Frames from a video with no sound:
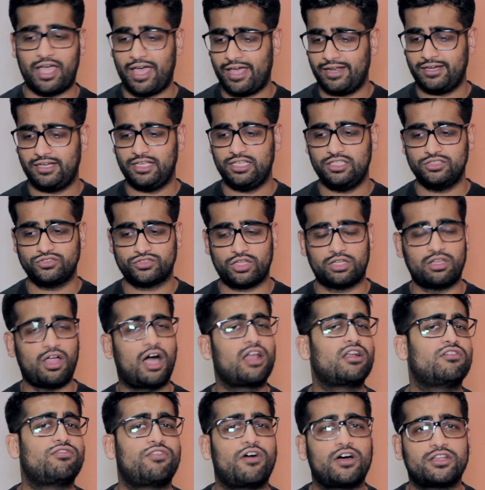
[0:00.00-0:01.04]
and he's a
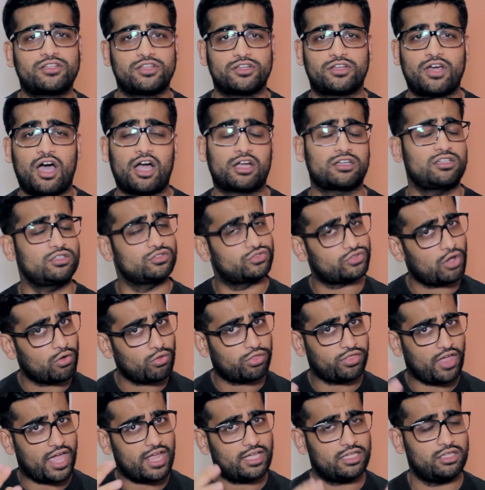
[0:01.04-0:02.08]
lot of fun to talk to, so
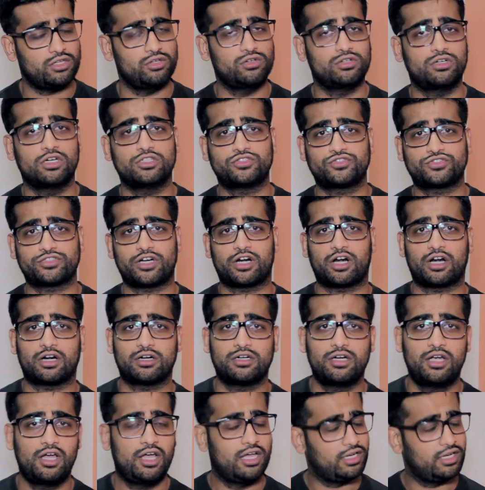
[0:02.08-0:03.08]
thank you, good sir.